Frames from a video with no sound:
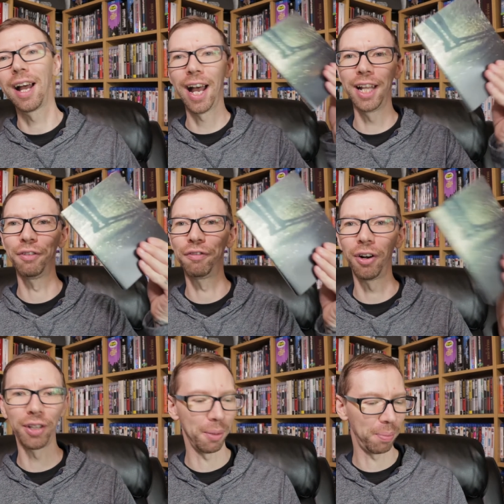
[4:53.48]
and the
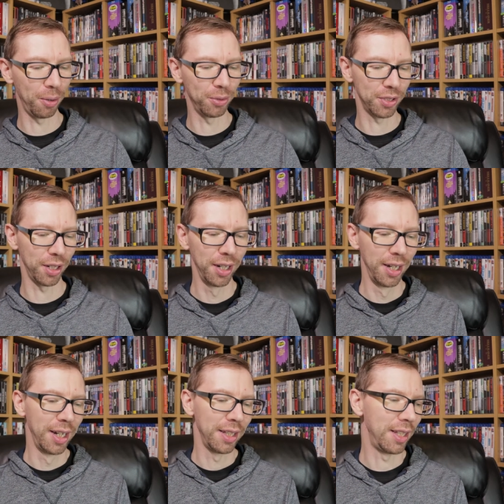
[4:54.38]
fold-out poster.
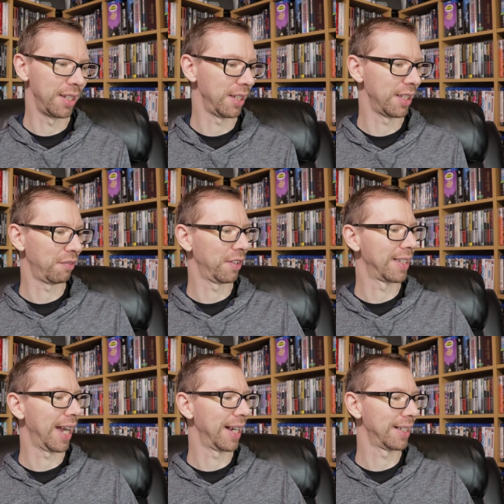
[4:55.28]
This is a
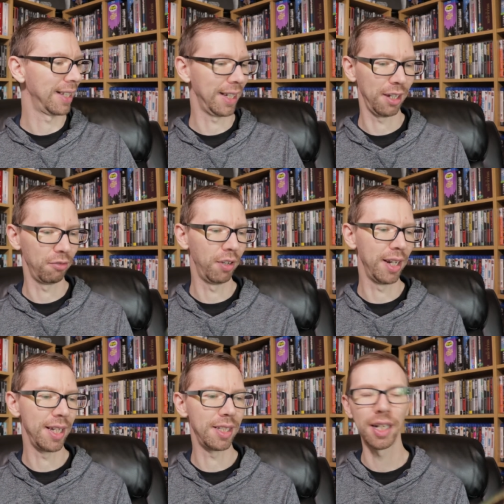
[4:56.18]
fantastic
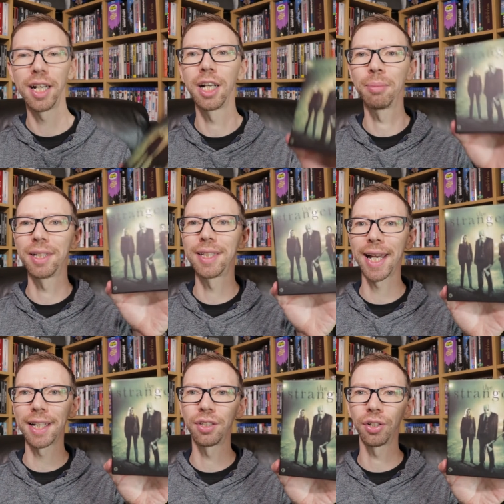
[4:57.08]
release here by
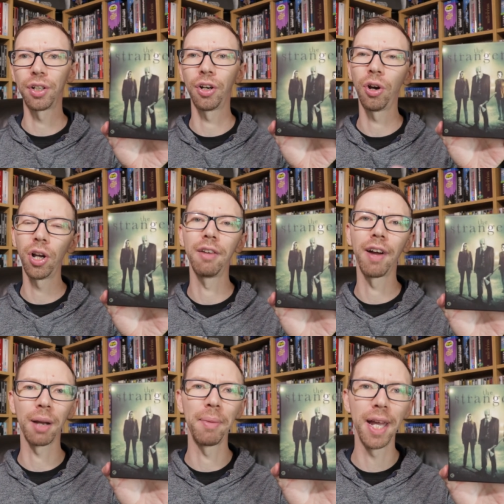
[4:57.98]
Second Sight. I highly
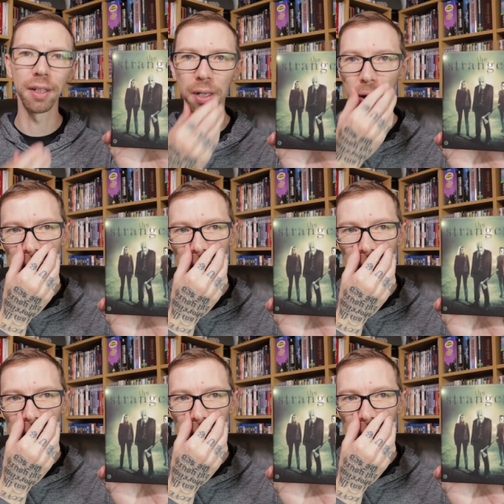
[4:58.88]
recommend.